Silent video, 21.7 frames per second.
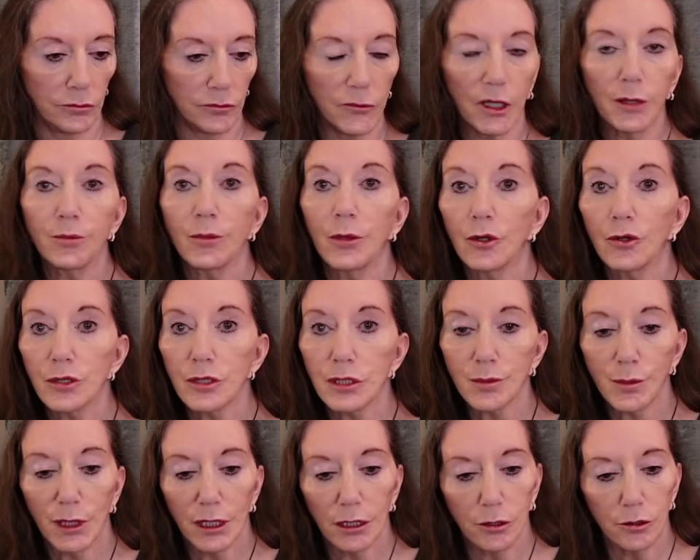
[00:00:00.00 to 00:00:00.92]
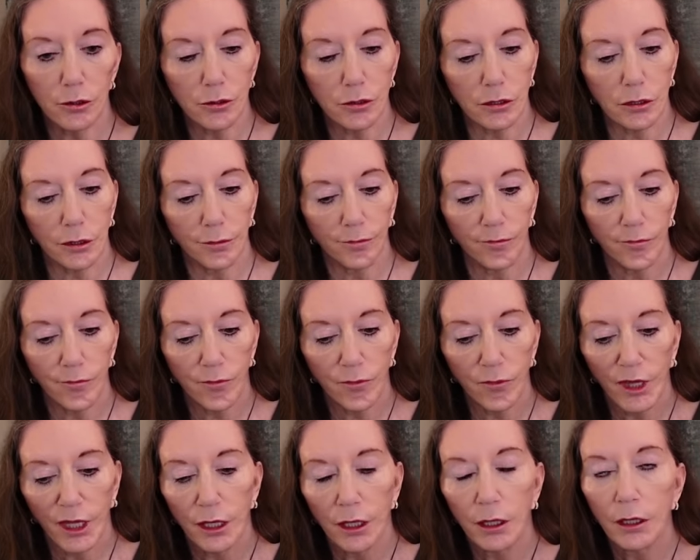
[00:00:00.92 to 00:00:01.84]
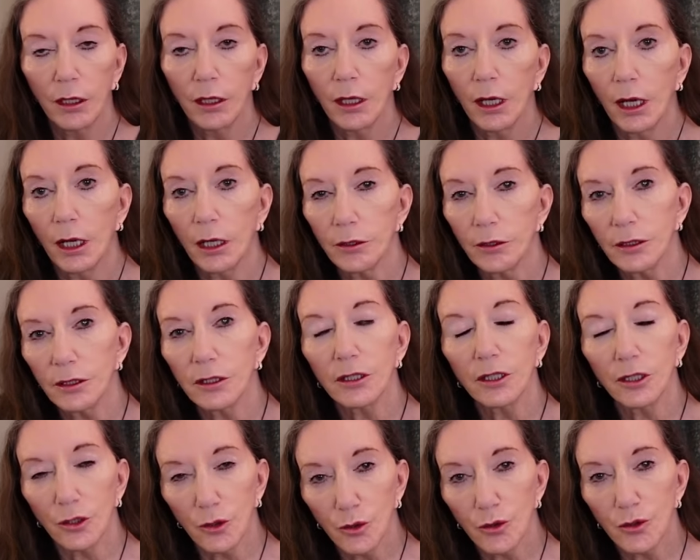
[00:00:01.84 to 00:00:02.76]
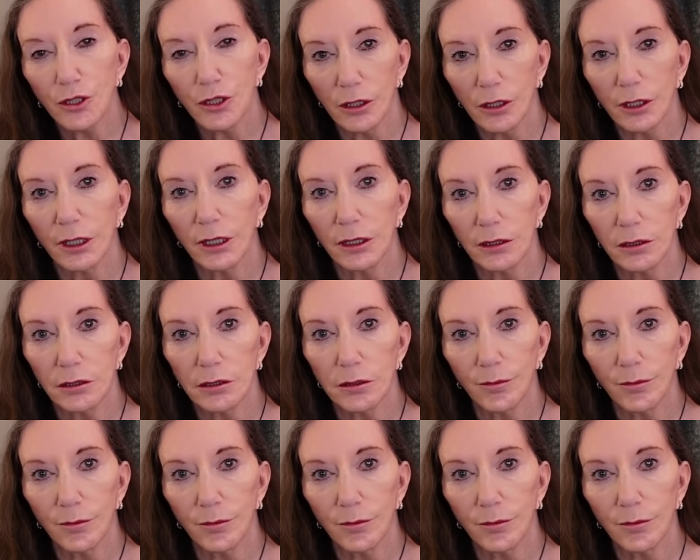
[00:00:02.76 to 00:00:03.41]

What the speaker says: it bothers me not. I think the older you get,